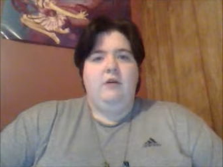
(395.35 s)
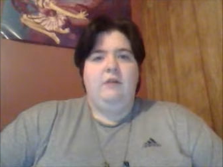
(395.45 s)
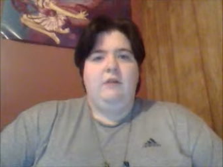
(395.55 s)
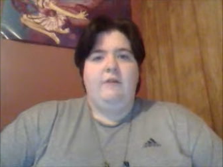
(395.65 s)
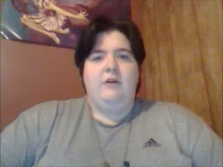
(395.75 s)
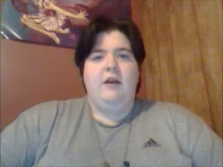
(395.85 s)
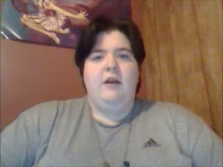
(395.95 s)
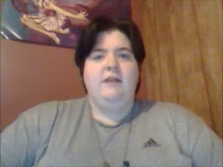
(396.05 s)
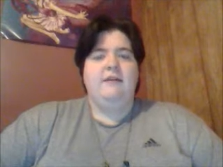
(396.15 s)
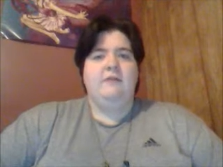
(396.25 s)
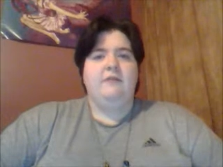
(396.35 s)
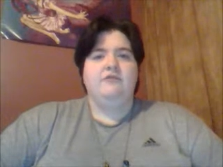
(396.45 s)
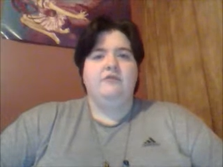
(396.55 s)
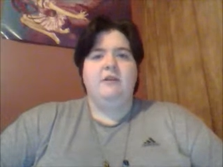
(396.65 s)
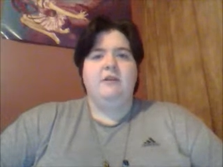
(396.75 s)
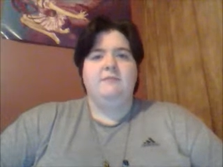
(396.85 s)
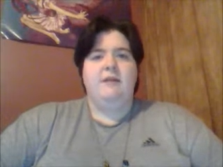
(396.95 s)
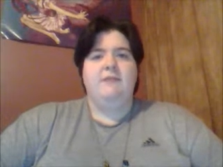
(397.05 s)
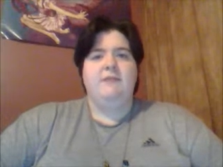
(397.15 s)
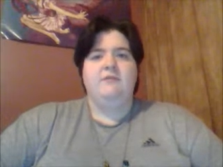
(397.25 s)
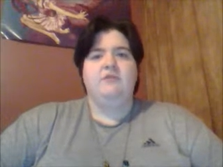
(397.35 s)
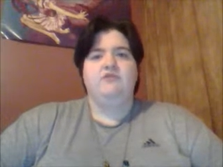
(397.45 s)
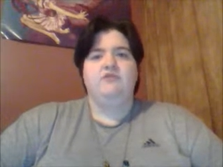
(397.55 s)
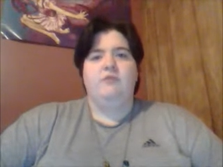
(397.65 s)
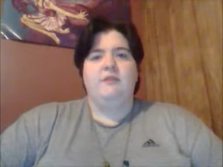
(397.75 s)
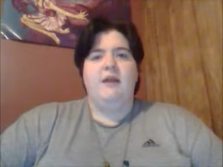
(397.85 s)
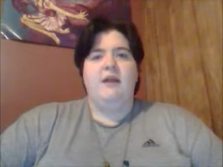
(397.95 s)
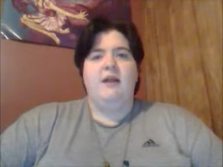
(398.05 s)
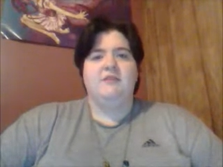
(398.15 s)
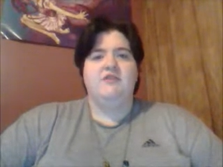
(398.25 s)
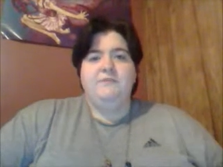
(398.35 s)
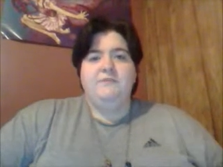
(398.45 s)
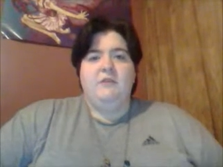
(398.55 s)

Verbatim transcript: all of our cutting down trees might even destroy the oxygen,